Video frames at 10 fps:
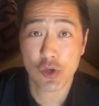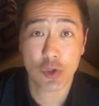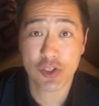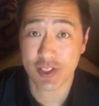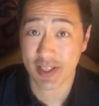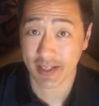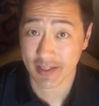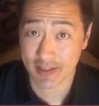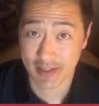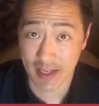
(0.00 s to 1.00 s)
You're just
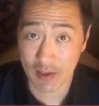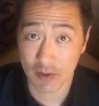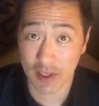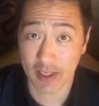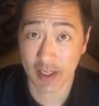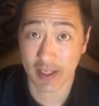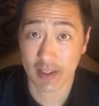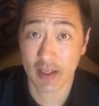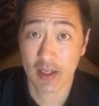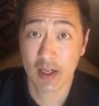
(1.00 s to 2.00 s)
accelerating,